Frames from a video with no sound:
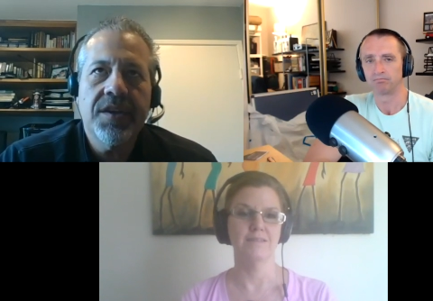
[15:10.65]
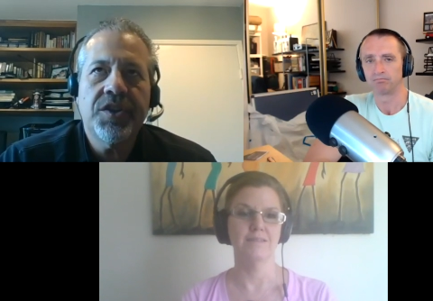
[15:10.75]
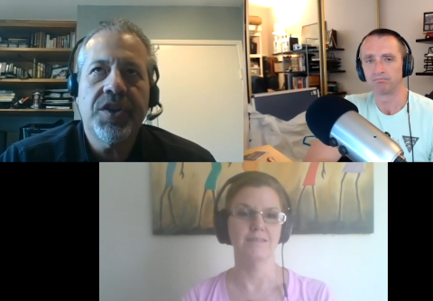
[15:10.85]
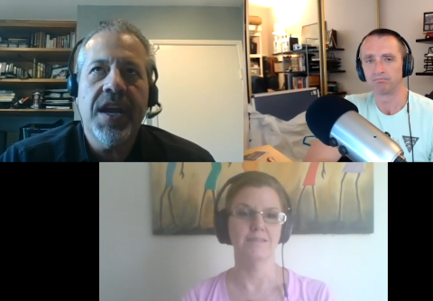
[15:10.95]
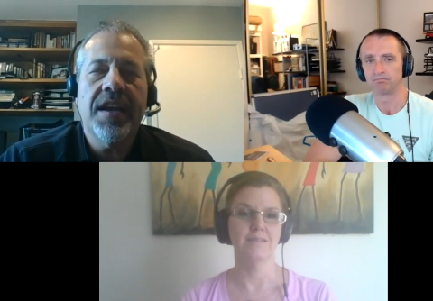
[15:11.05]

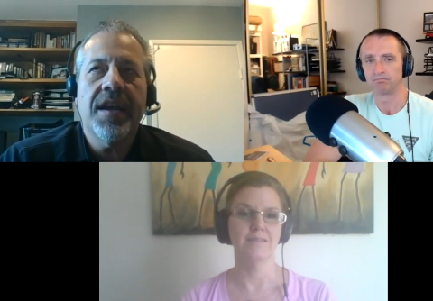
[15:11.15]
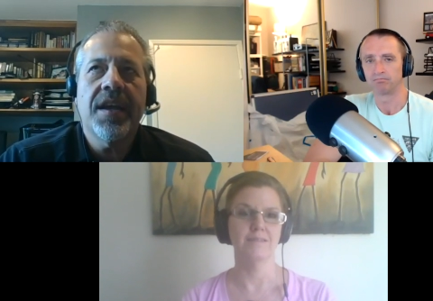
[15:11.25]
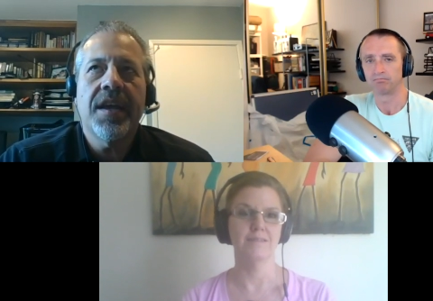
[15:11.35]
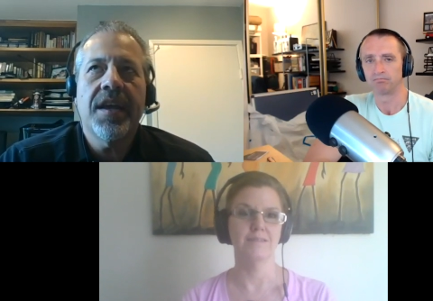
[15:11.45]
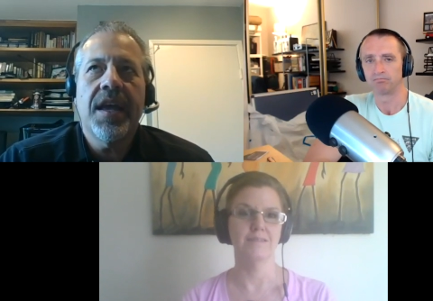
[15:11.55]
Speaker 1: should I
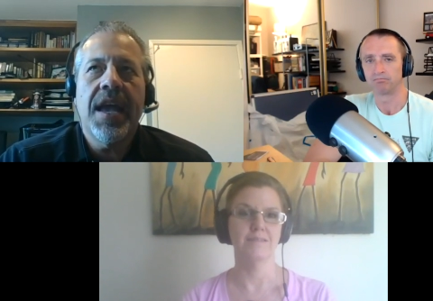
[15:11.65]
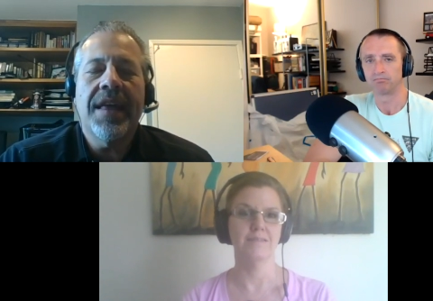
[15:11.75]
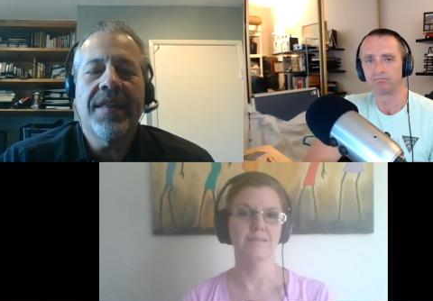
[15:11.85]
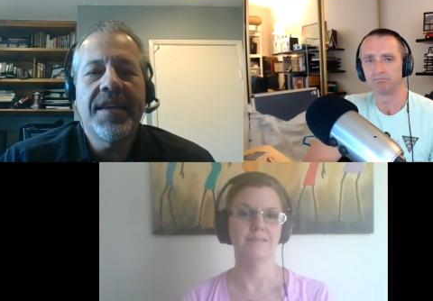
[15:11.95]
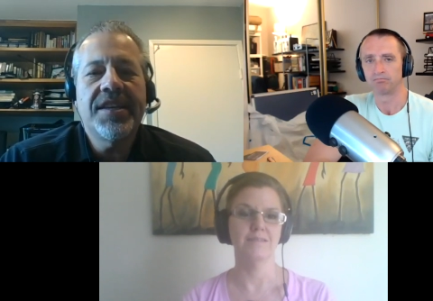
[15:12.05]

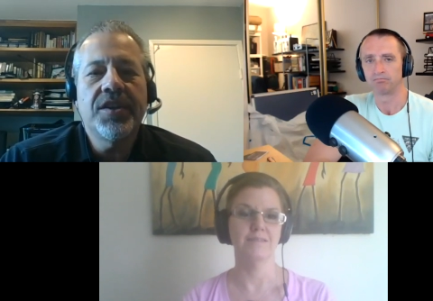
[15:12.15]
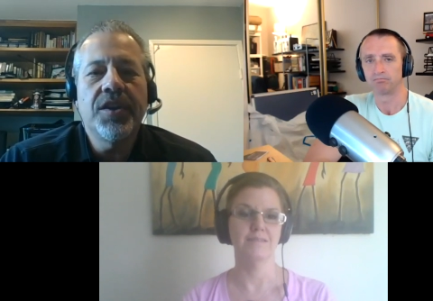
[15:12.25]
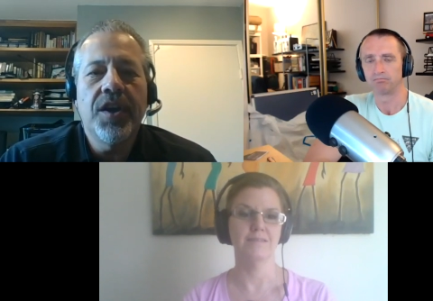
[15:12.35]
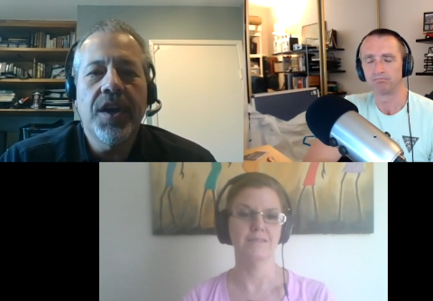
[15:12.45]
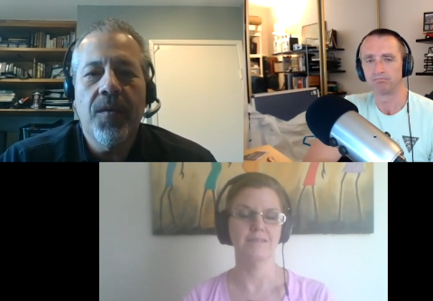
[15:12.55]
at least
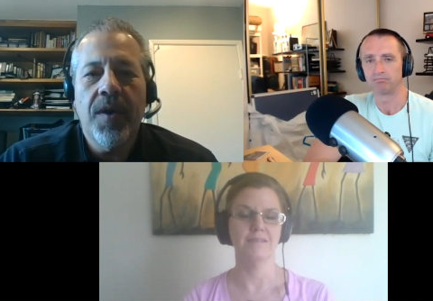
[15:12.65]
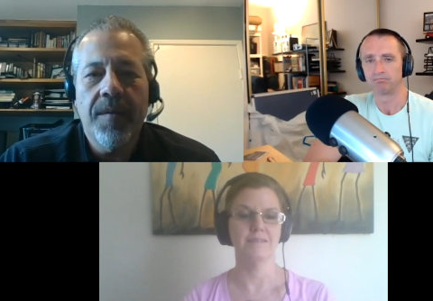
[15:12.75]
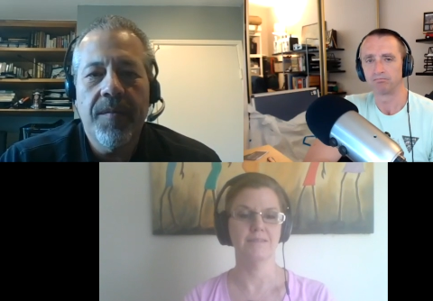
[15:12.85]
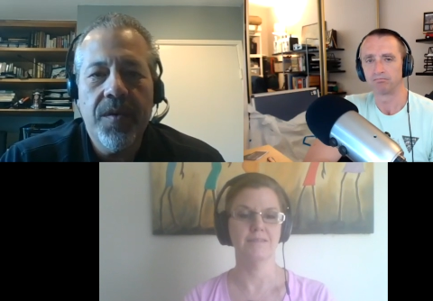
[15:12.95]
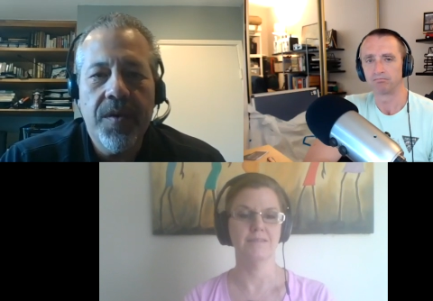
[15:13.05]
look at what
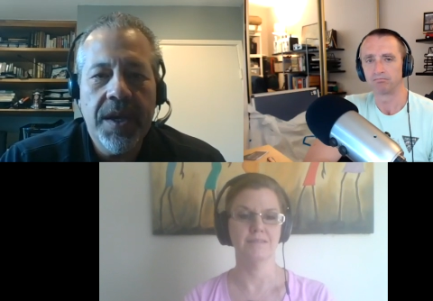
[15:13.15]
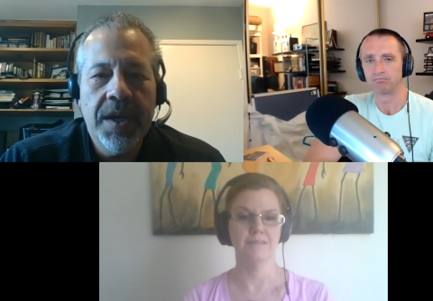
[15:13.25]
I'm doing?